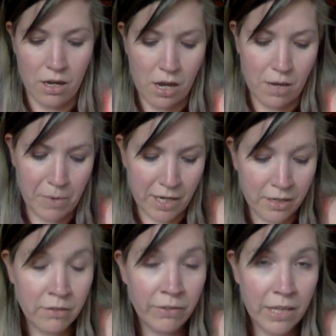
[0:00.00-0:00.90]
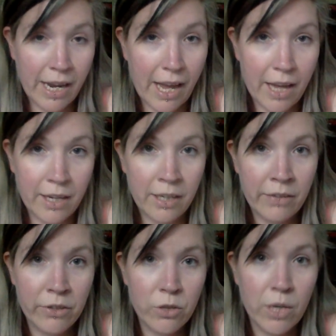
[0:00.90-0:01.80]
but I didn't feel like I had any
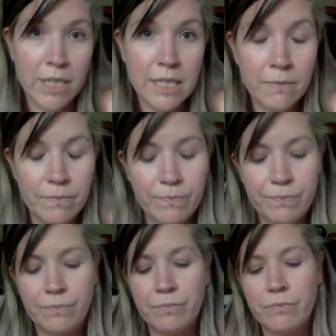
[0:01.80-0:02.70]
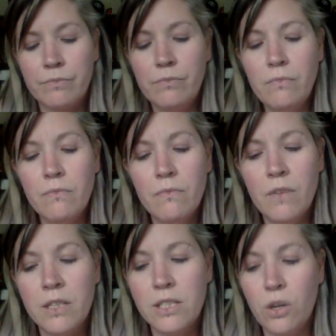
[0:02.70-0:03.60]
other choice.
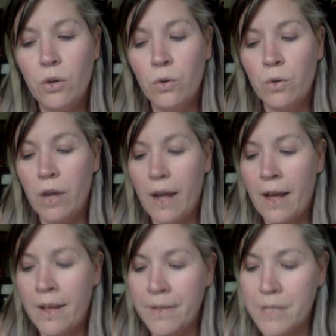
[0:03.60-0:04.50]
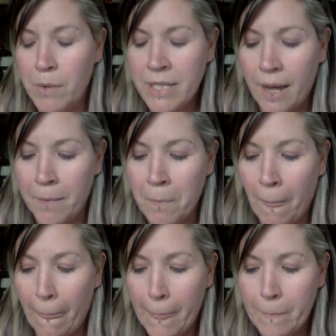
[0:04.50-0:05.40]
So this one time
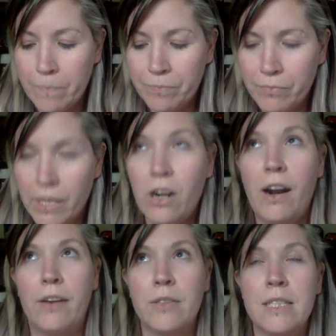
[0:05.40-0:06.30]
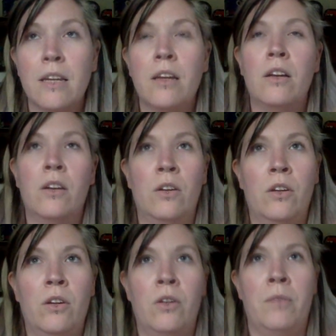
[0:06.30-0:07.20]
in our house,
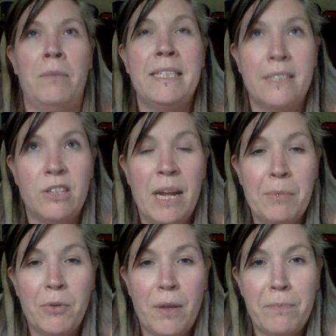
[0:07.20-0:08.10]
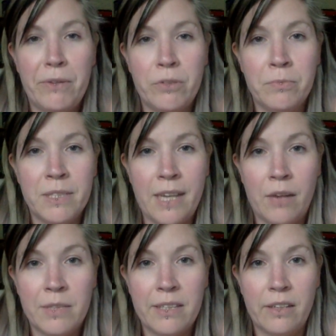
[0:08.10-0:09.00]
my sister and I both had bedrooms
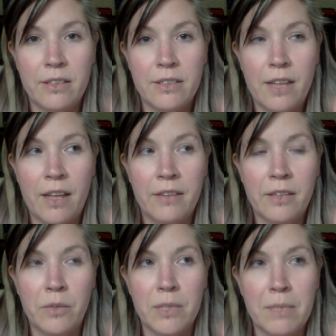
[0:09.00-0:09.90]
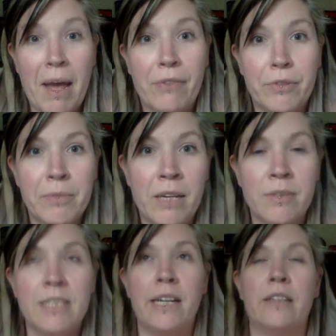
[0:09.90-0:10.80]
downstairs, and there was a bathroom
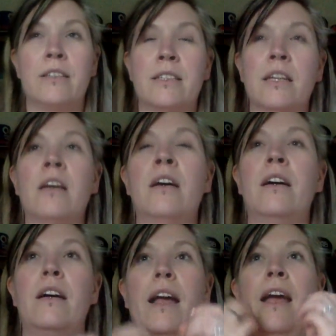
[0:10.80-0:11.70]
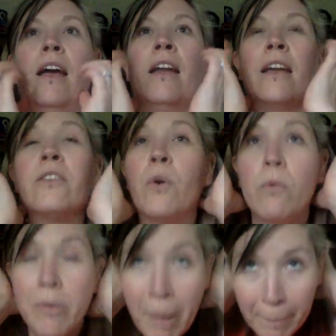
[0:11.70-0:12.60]
downstairs. And I don't
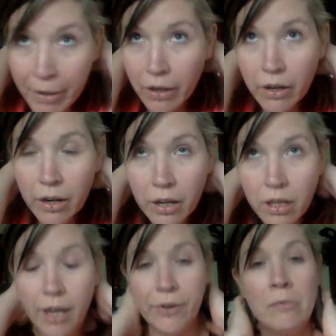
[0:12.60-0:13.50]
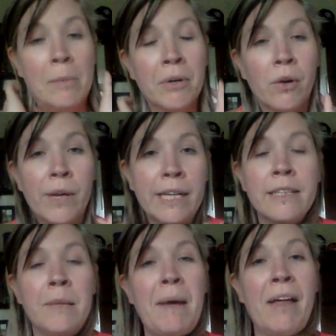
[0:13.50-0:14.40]
remember going
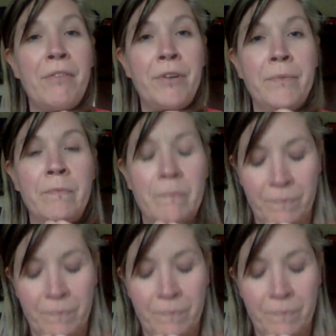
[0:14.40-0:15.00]
into the bathroom.